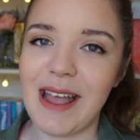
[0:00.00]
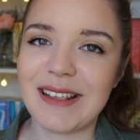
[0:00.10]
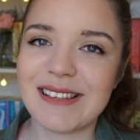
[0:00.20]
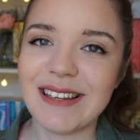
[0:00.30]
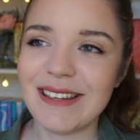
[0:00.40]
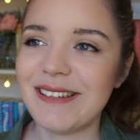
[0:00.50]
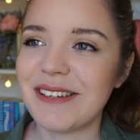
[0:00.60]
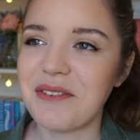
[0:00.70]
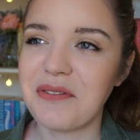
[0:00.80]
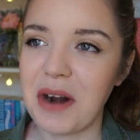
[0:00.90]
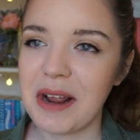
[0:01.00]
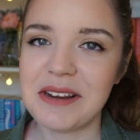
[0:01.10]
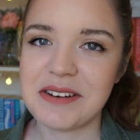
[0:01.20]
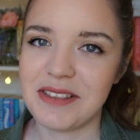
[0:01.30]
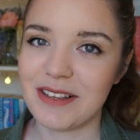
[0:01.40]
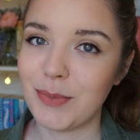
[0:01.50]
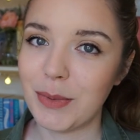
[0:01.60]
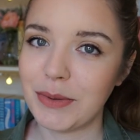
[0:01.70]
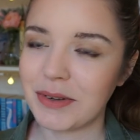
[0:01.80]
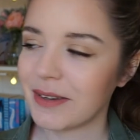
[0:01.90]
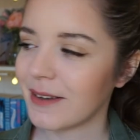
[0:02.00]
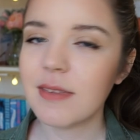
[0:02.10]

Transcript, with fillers: excellent ride, this book.